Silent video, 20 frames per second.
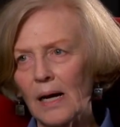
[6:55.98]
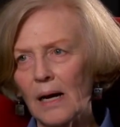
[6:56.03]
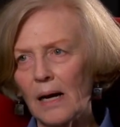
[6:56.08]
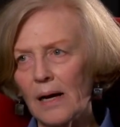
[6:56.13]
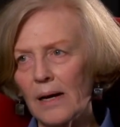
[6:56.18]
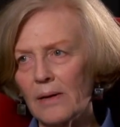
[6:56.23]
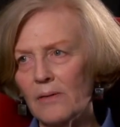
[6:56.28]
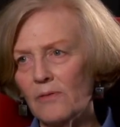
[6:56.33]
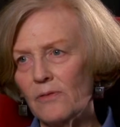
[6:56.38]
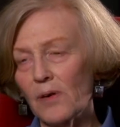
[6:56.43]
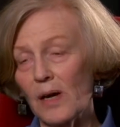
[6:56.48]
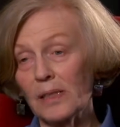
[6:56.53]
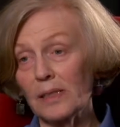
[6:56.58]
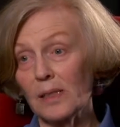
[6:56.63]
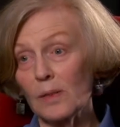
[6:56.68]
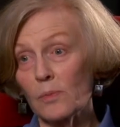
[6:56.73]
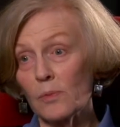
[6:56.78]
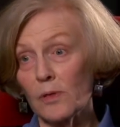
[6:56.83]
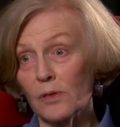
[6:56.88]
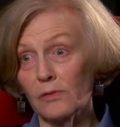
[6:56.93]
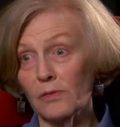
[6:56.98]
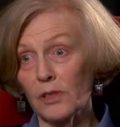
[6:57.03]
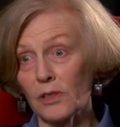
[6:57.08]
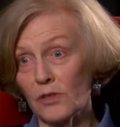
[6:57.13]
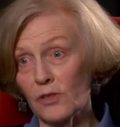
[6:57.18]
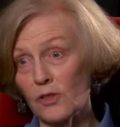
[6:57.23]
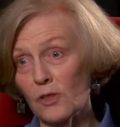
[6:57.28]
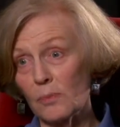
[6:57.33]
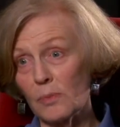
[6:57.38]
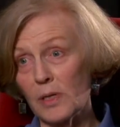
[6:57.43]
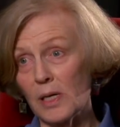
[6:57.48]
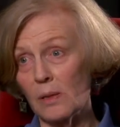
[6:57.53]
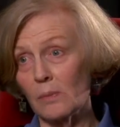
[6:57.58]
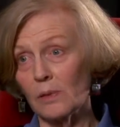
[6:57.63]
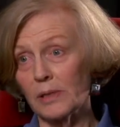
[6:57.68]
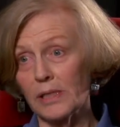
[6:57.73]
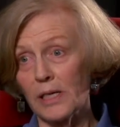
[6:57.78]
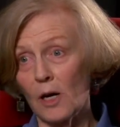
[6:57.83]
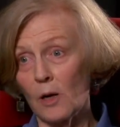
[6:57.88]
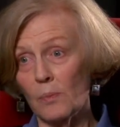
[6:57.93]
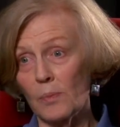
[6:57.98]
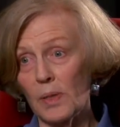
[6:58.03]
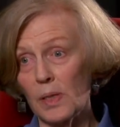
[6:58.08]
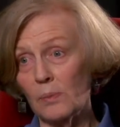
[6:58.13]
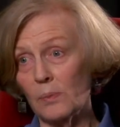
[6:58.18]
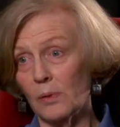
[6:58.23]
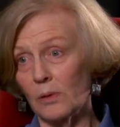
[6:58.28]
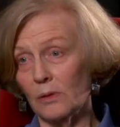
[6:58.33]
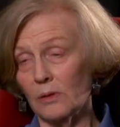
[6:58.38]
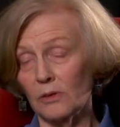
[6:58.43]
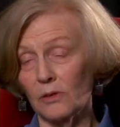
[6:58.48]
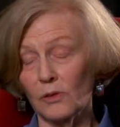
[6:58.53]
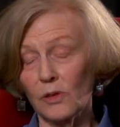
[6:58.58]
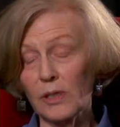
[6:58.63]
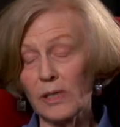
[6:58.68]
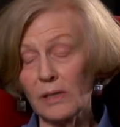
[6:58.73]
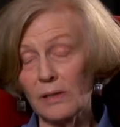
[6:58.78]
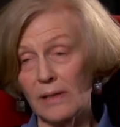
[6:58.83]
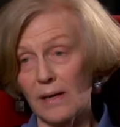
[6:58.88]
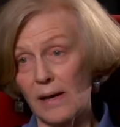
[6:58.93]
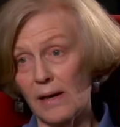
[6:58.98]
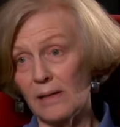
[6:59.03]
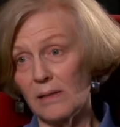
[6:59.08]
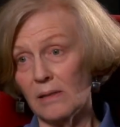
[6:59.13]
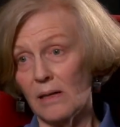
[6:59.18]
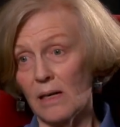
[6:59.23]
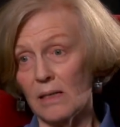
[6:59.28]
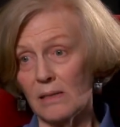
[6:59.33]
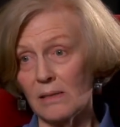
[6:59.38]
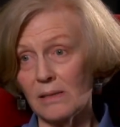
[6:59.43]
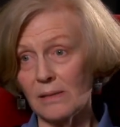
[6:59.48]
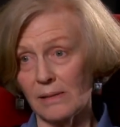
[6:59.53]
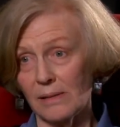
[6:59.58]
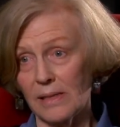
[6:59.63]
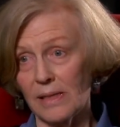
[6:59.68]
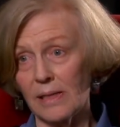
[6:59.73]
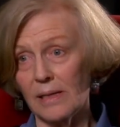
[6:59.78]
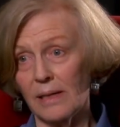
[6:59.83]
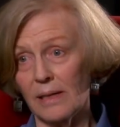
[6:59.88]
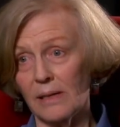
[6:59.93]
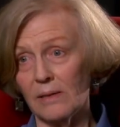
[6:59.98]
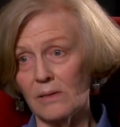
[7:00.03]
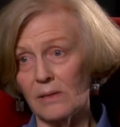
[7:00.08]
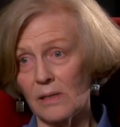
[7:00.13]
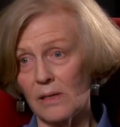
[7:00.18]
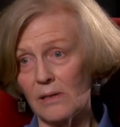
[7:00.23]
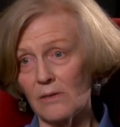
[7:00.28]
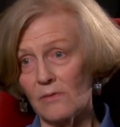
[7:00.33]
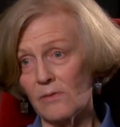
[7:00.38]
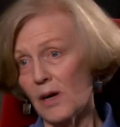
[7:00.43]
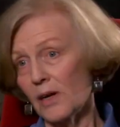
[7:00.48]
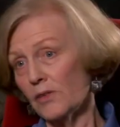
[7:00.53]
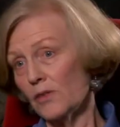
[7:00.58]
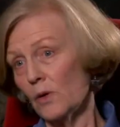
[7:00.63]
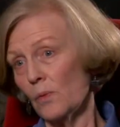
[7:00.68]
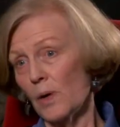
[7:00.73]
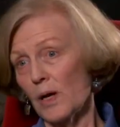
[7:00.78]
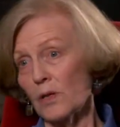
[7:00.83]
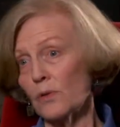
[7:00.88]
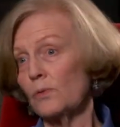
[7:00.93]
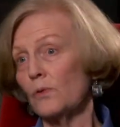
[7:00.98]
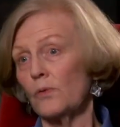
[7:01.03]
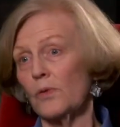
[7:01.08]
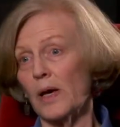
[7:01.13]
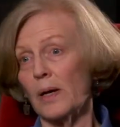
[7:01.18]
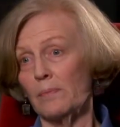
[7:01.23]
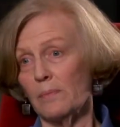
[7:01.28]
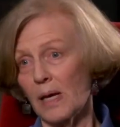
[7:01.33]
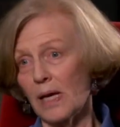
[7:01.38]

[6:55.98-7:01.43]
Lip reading: I find it a privilege to be able to help people look at that honestly and find their way through that